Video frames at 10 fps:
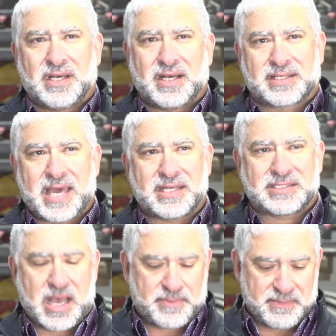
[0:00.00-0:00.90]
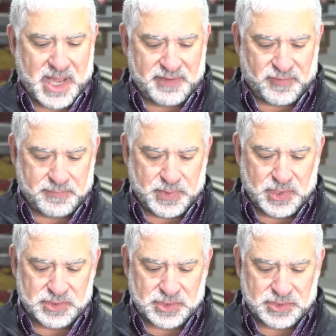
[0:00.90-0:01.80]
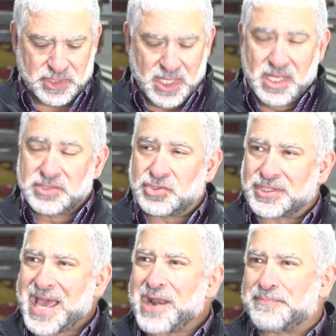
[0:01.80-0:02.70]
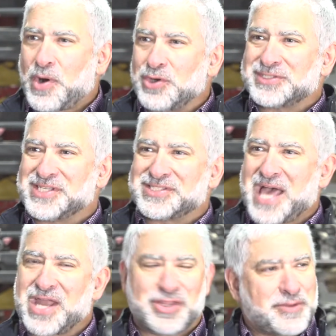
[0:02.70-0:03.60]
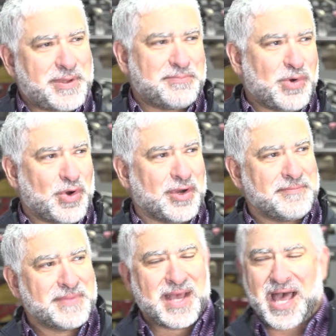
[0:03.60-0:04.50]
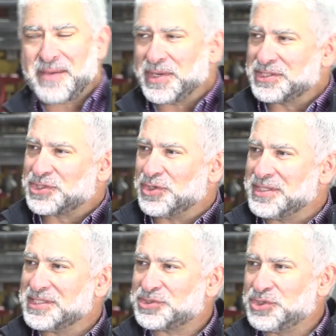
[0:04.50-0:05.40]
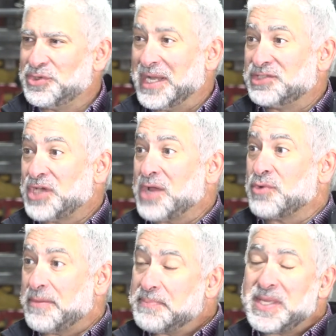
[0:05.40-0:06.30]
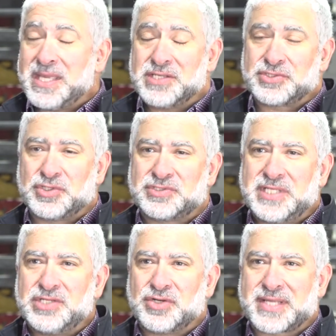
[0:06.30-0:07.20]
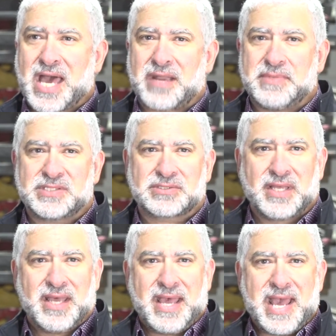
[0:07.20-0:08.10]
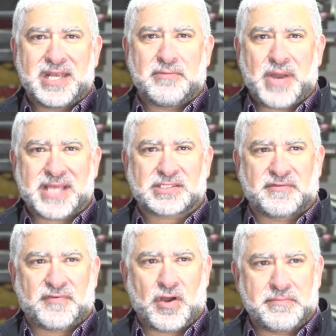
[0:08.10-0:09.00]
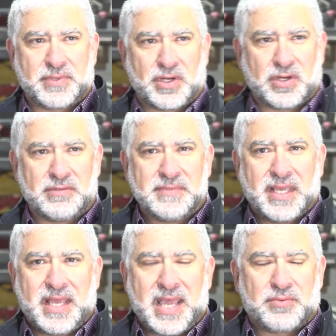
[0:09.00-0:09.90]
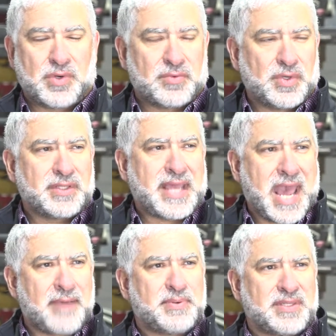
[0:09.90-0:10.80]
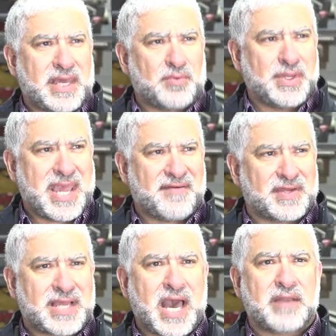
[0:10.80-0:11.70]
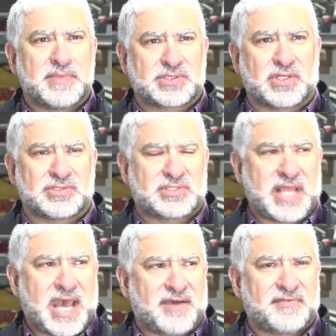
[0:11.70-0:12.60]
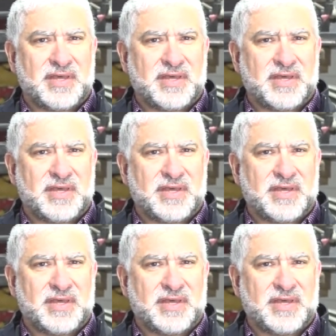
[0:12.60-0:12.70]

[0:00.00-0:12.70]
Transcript: uh, kind of top of mind for producers. So to kind of parse this out a little bit more, I'm going to turn this to uh, Jay Rempe. He is our senior economist at Nebraska Farm Bureau, and we're really happy that we have economists on staff